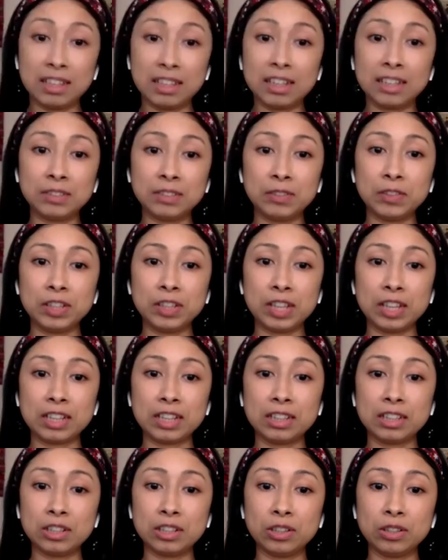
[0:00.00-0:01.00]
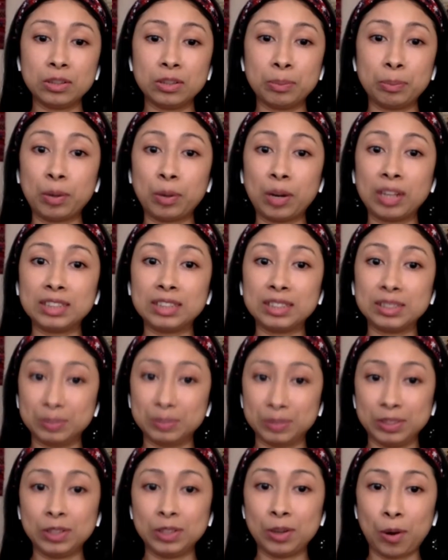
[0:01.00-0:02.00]
it does feel like a little present
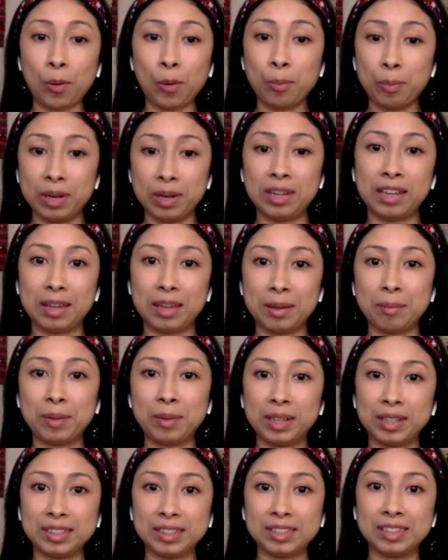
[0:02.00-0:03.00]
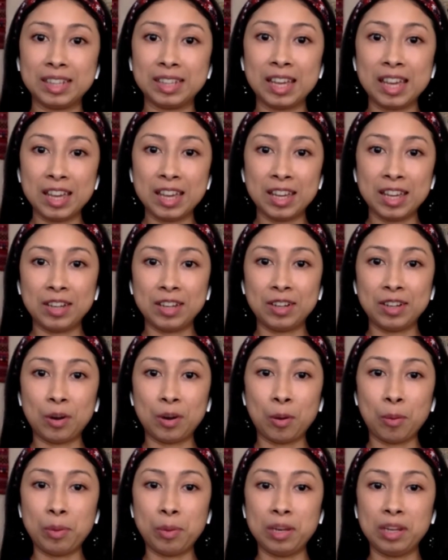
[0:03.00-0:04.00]
when you're opening it because
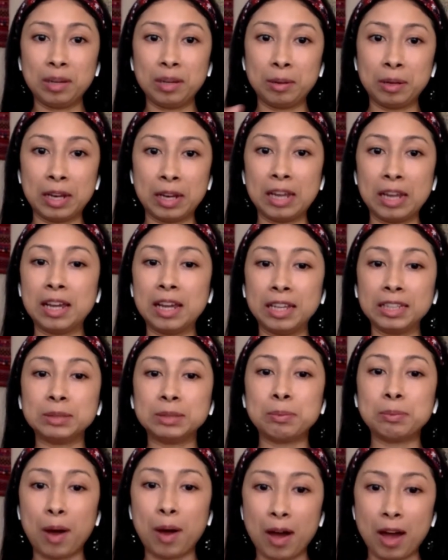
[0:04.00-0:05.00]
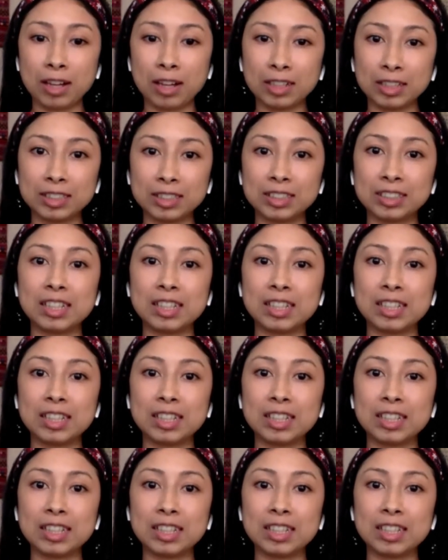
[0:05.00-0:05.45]
you're opening a, a oh, nice box,